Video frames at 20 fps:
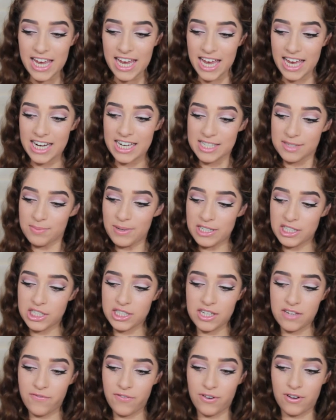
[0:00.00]
and
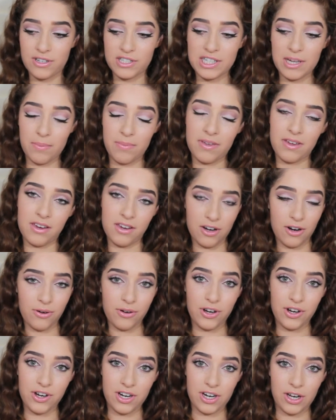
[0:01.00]
especially for something, you know,
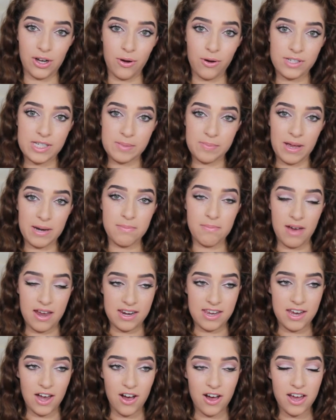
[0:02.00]
you're gonna go spend
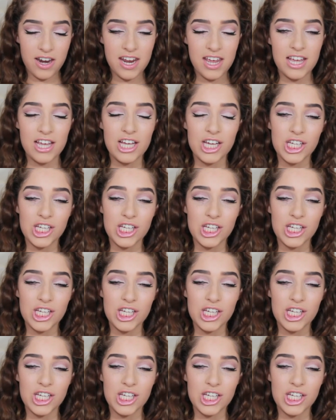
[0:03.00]
money on.